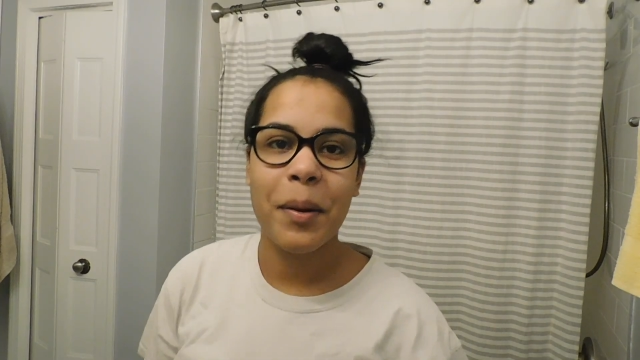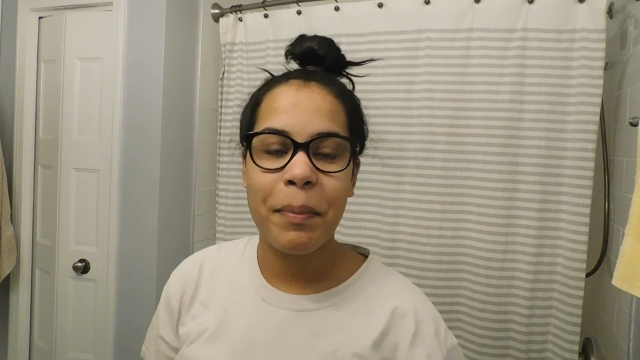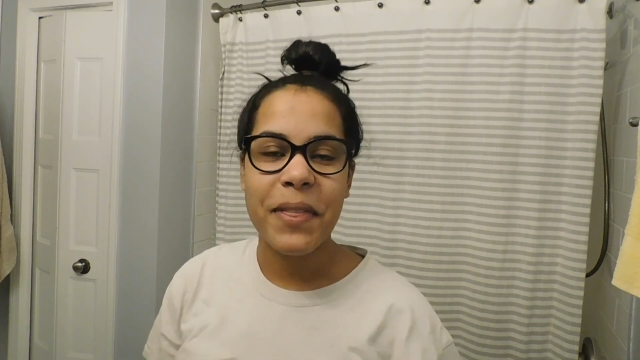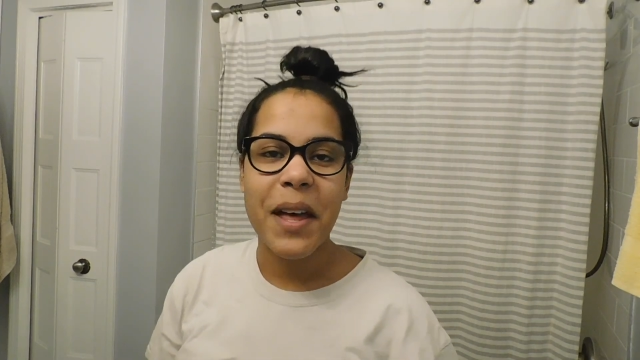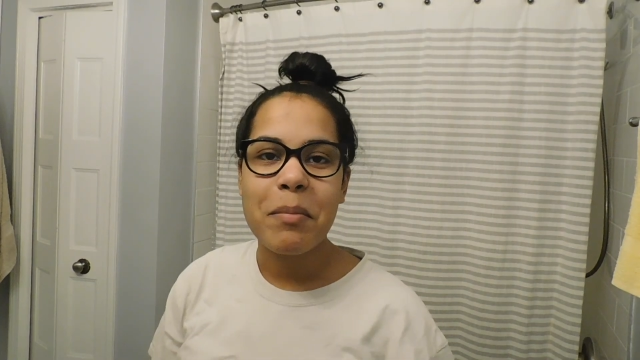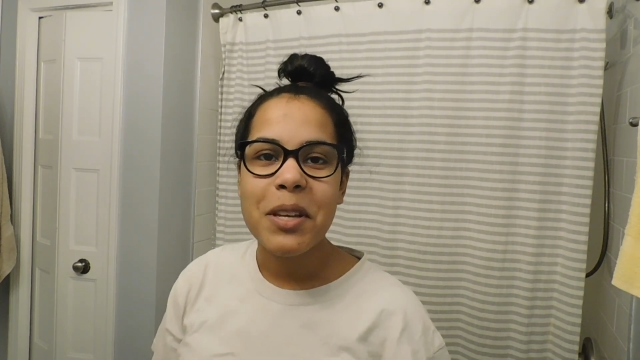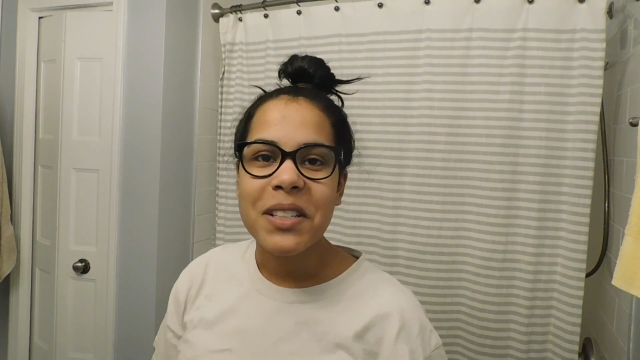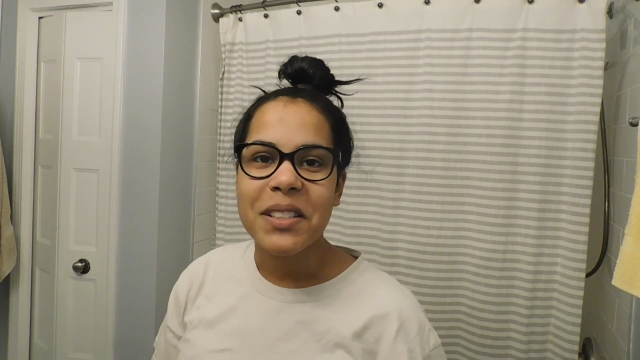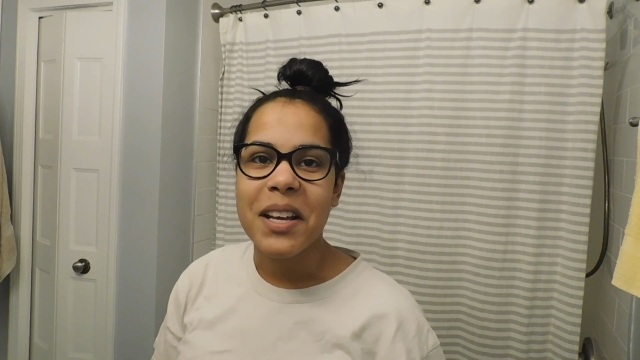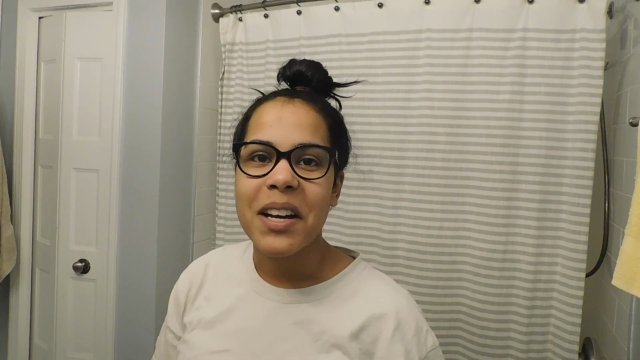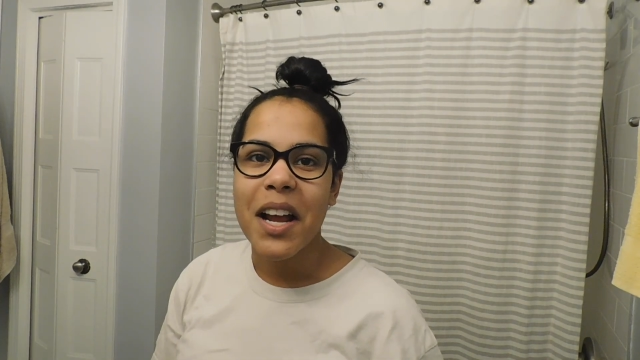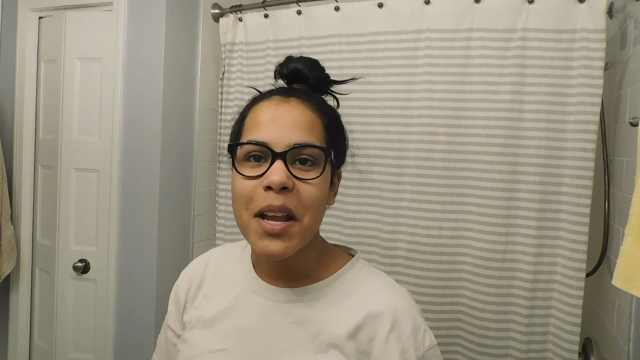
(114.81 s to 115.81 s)
But that being
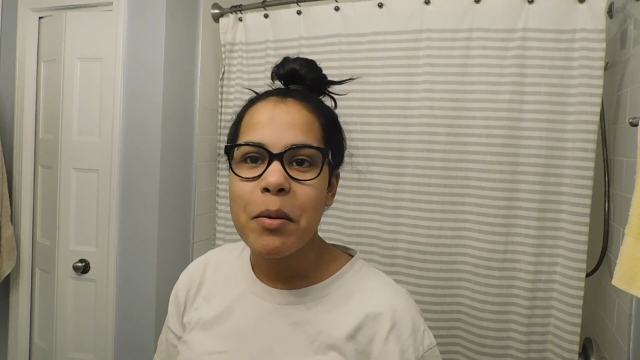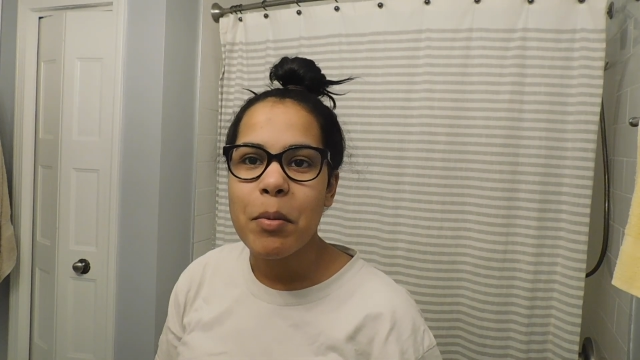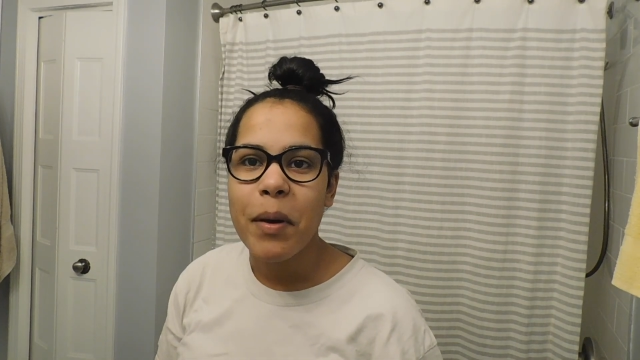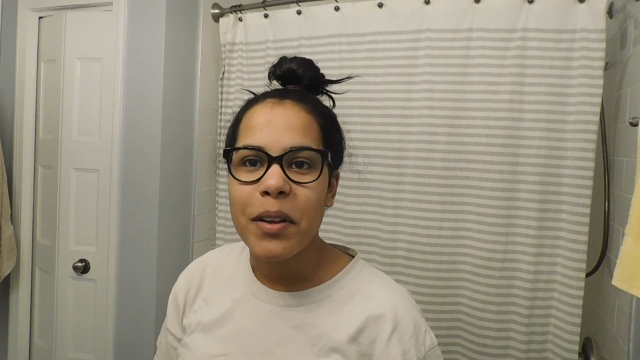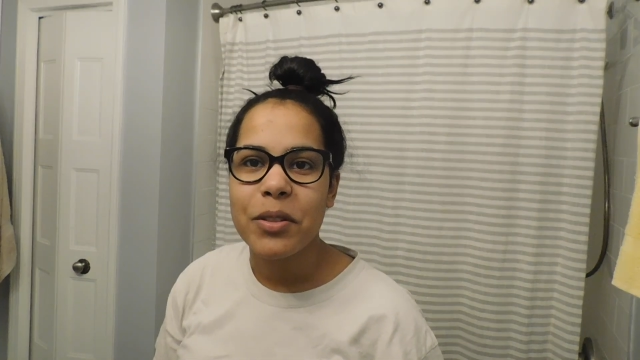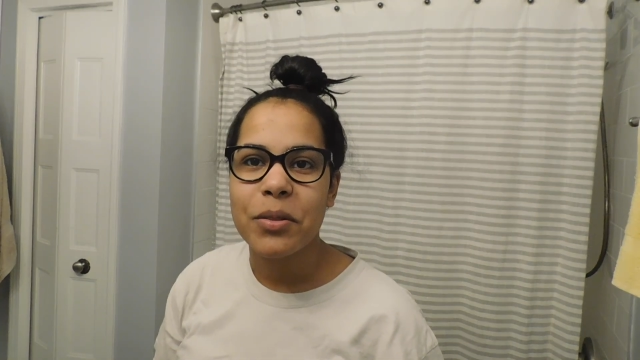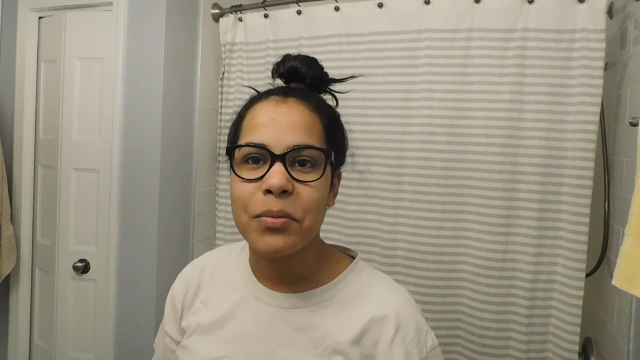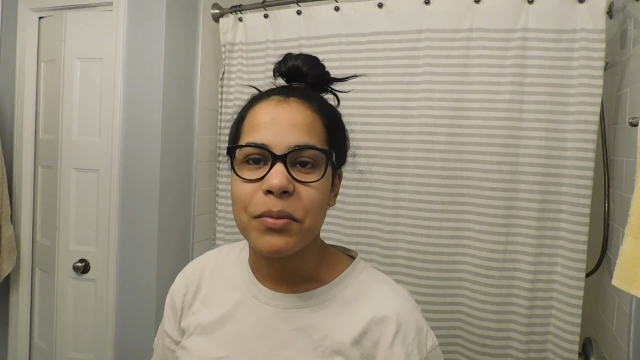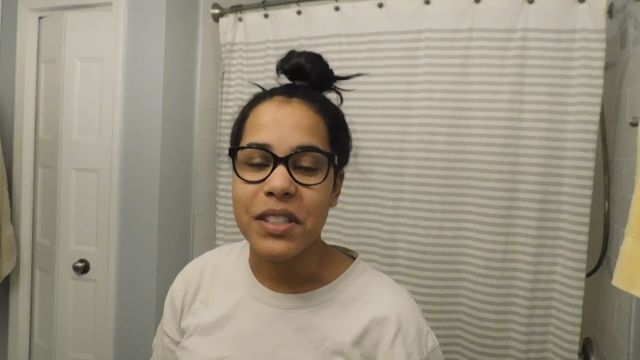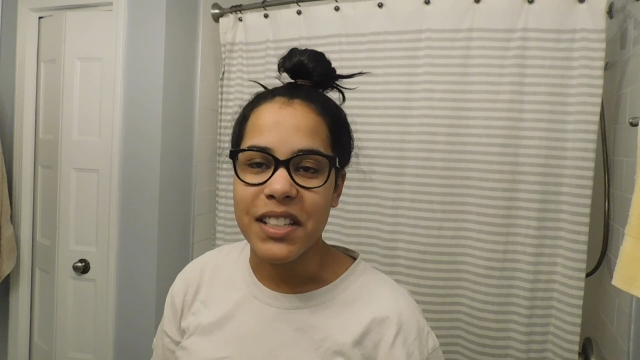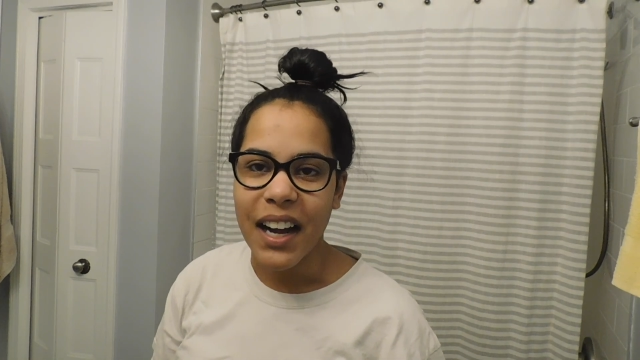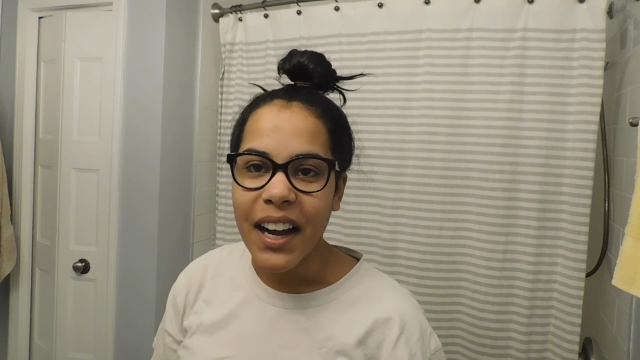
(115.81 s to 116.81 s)
said, I am about to
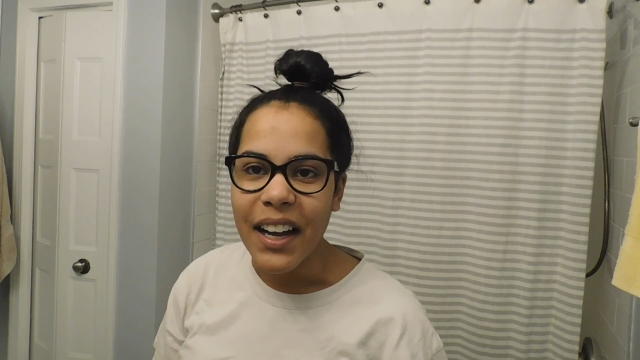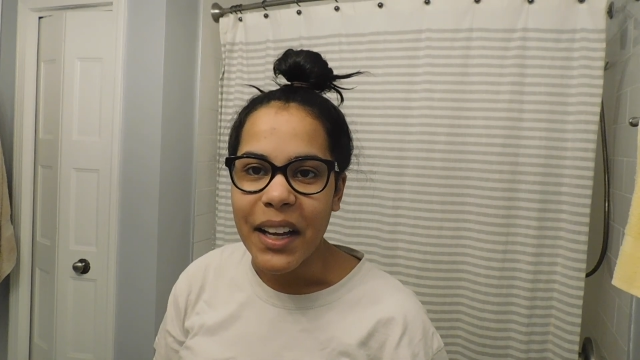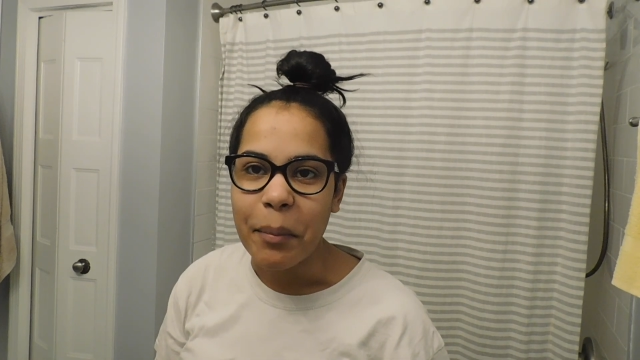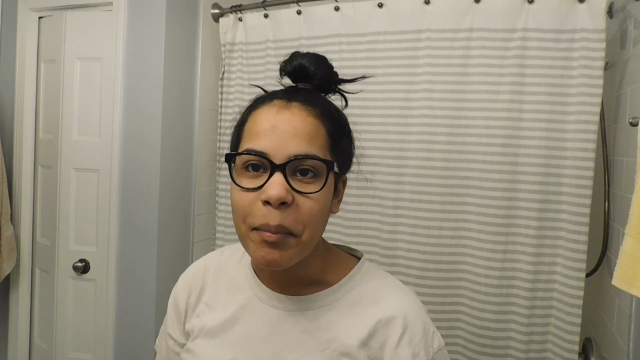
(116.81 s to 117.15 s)
dye